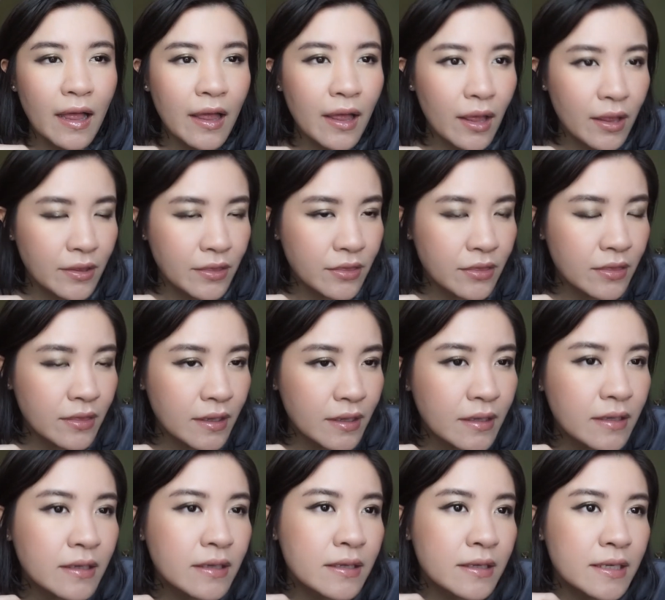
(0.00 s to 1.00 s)
I
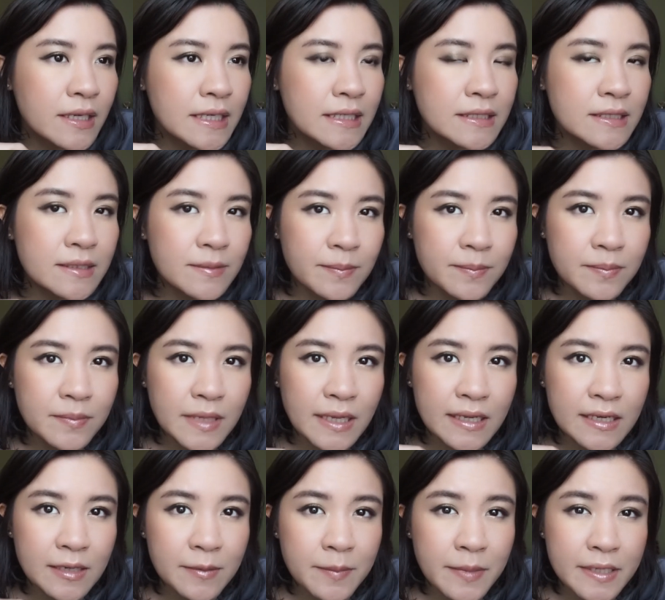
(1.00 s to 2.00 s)
think in the
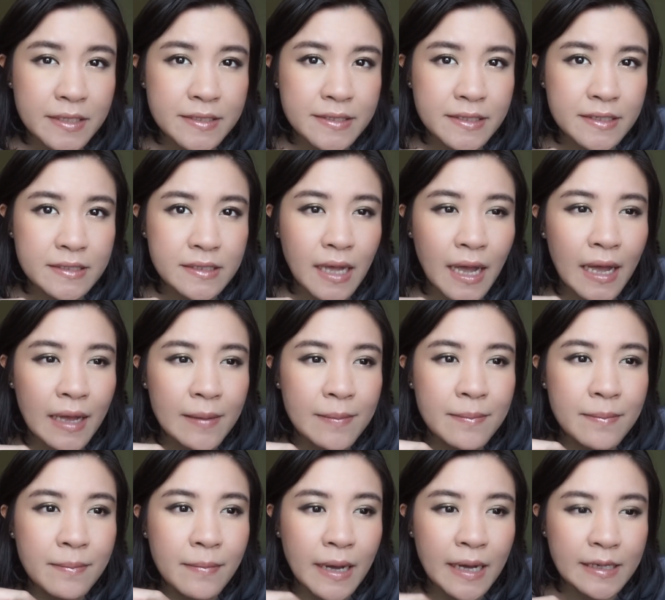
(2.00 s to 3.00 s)
daily basis, I
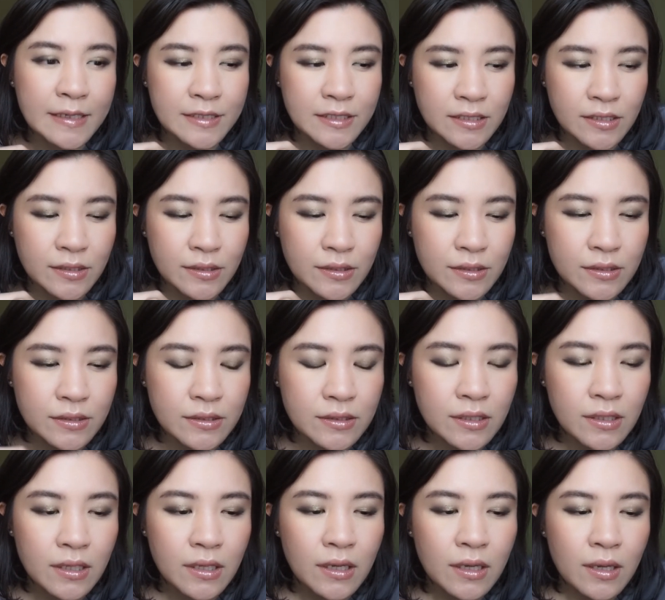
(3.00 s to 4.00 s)
might just
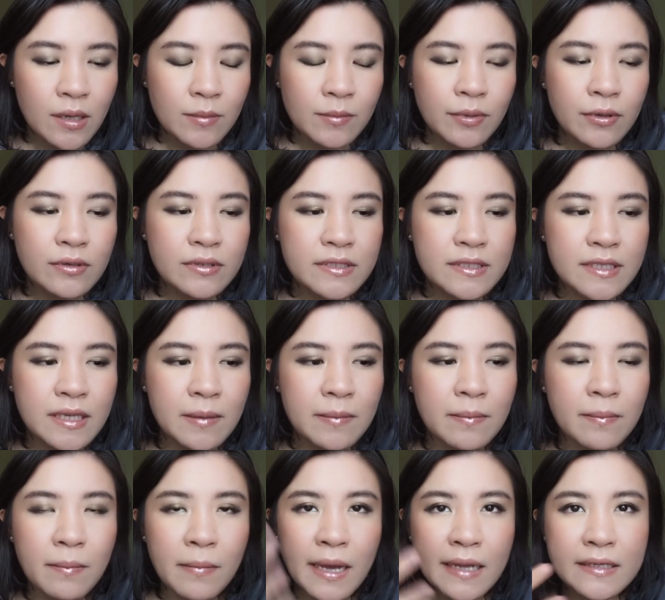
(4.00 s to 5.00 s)
put
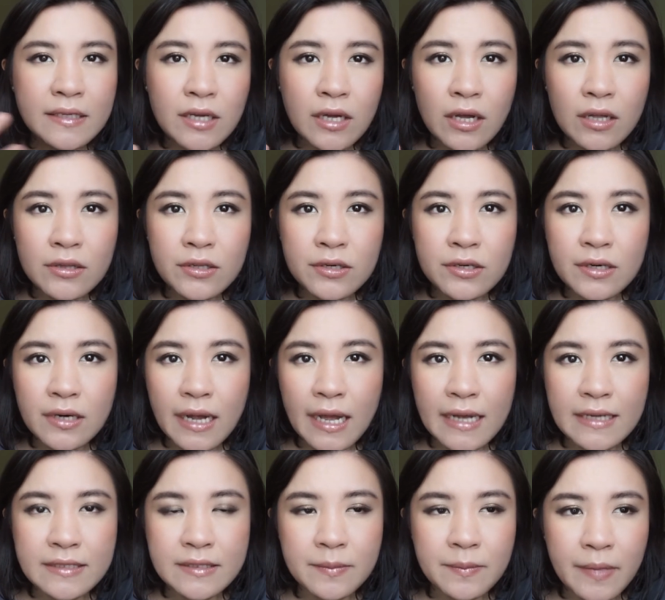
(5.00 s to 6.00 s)
some matte color
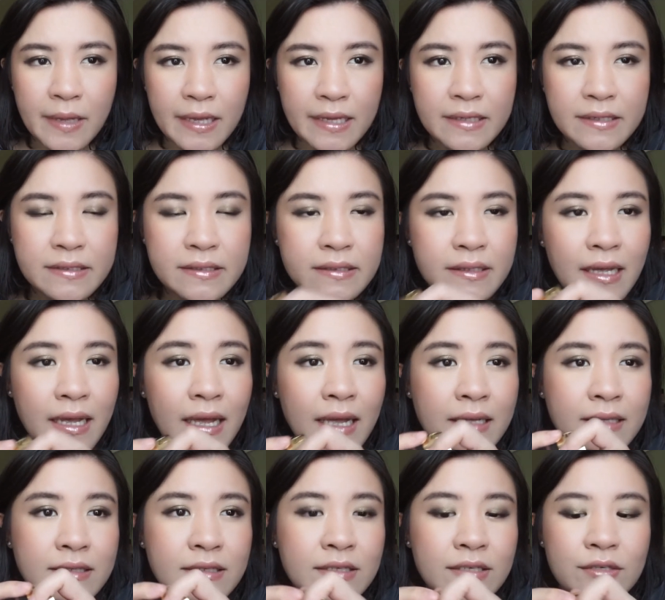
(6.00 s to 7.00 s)
as a base
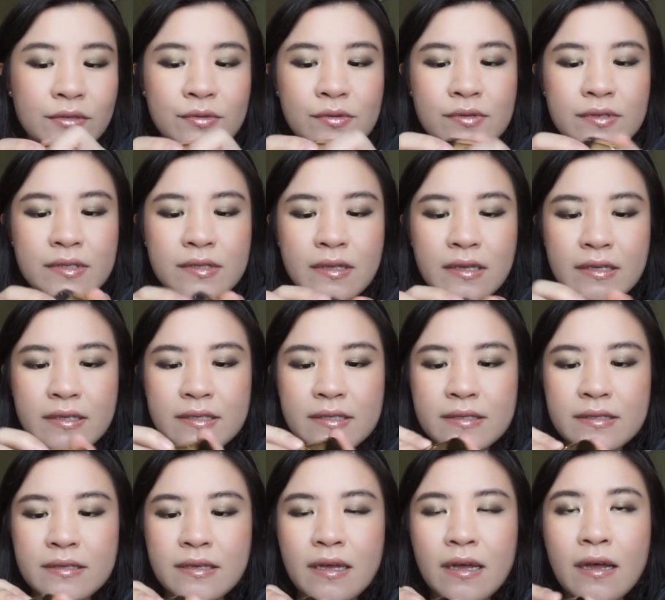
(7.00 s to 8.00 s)
and use
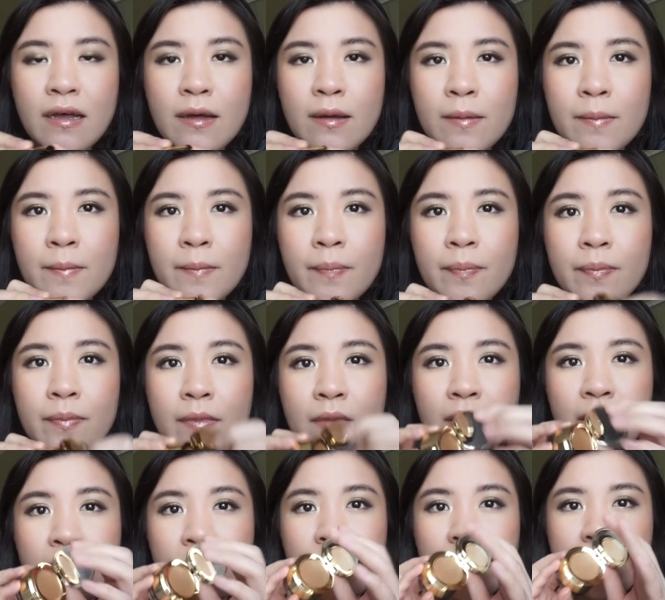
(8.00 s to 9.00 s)
this
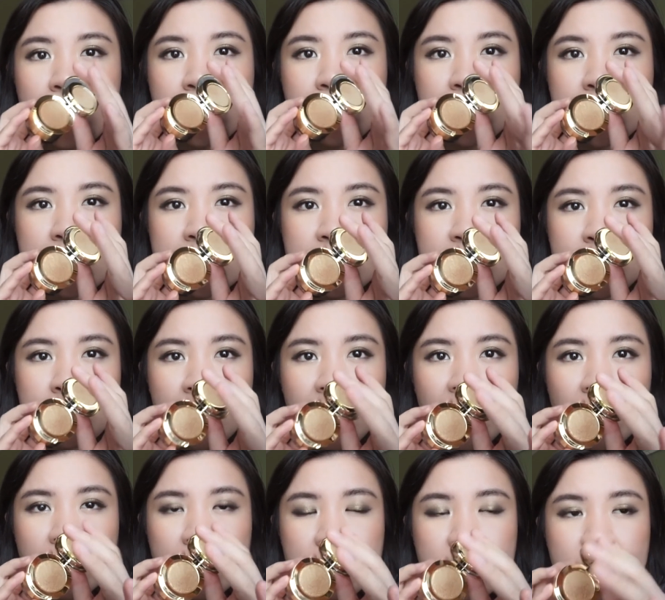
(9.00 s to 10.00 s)
glitter
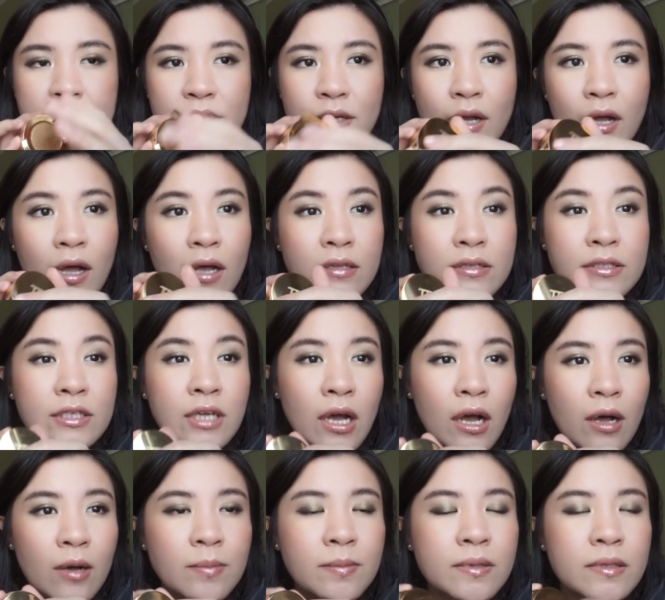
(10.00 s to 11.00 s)
part on
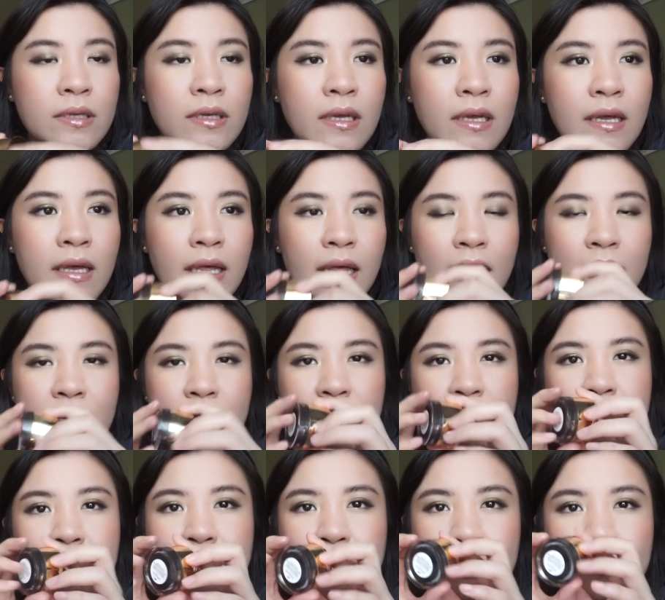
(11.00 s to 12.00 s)
top, and
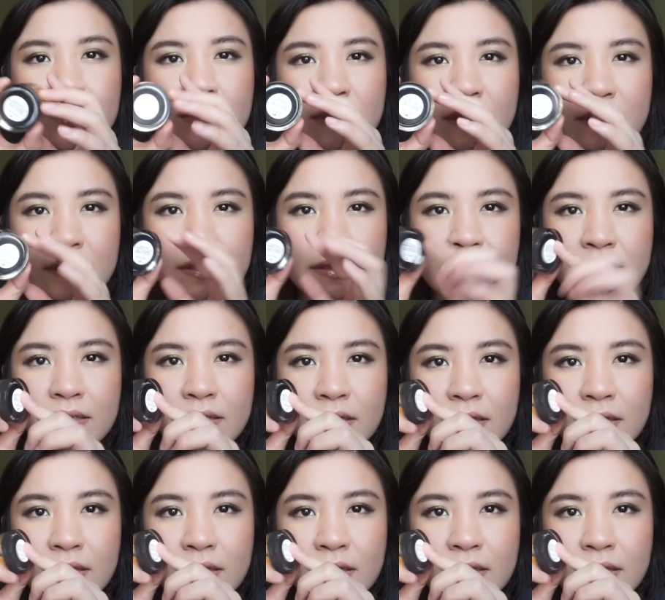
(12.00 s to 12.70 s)
then use this